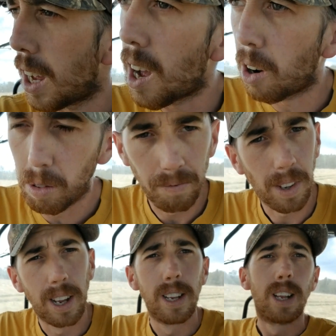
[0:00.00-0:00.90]
Oh,
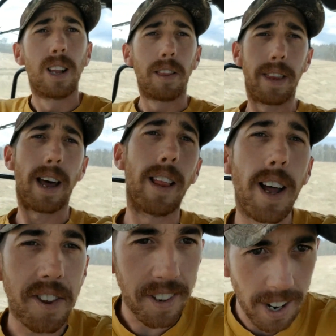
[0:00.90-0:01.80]
now
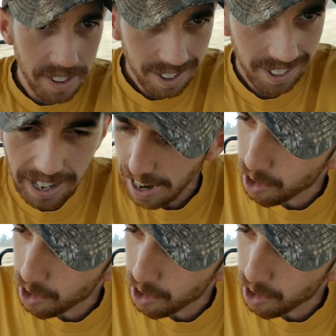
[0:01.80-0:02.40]
that's not to say I